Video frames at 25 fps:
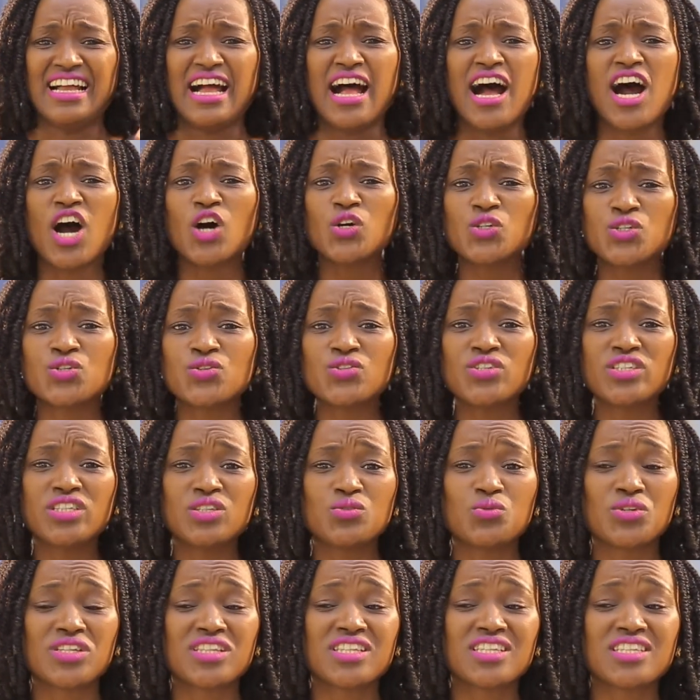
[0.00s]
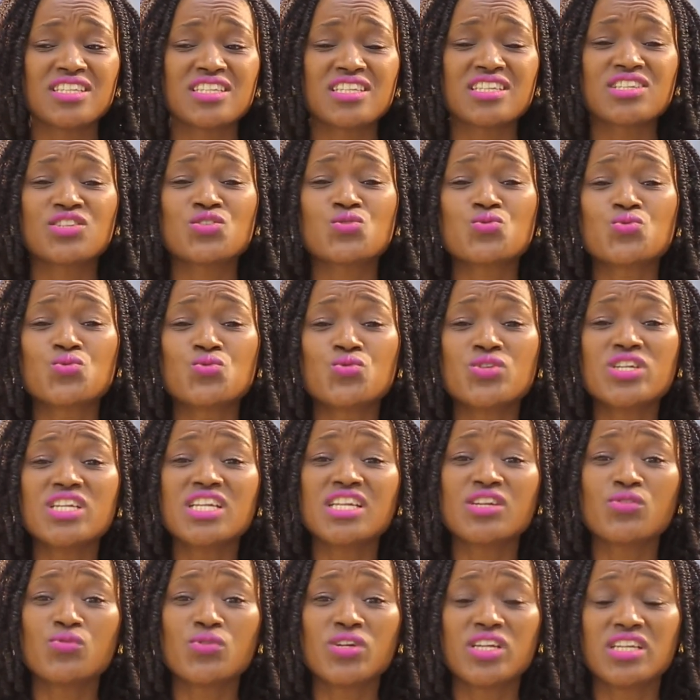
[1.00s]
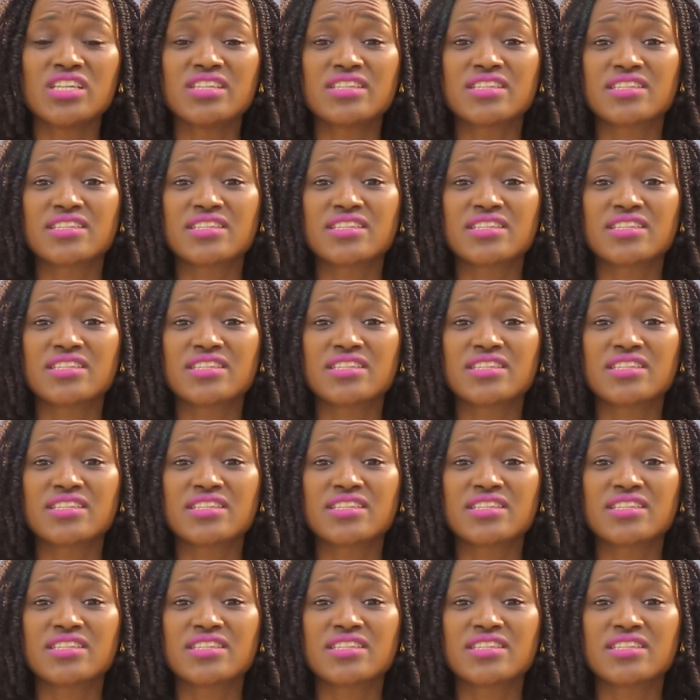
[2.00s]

how to deal with it is really, really